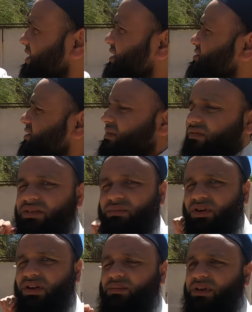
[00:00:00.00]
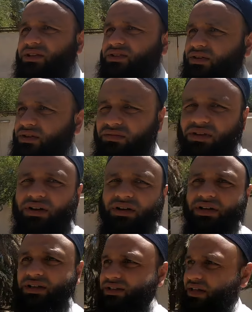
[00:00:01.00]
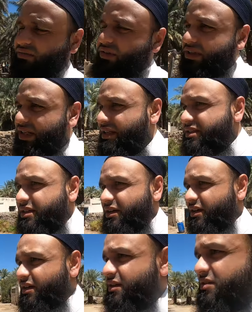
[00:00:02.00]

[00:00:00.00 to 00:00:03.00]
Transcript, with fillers: the dates off and they bring them here so they've got several dates here